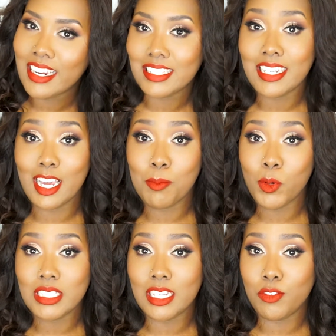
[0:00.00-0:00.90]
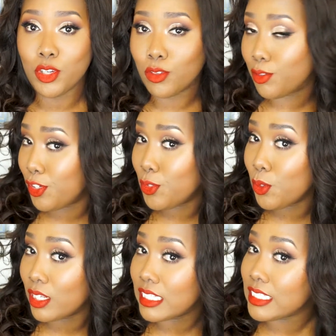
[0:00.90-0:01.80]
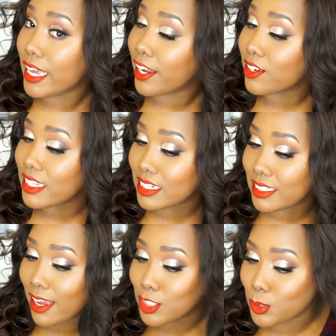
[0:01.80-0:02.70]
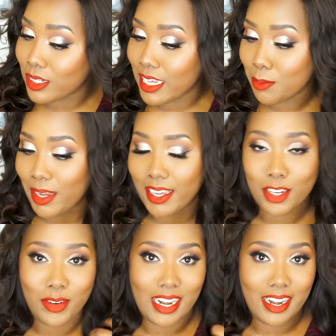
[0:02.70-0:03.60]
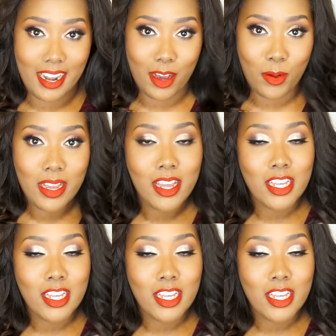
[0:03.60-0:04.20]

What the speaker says: and today I'm going to give you a review on this hair that is actually in my head right now.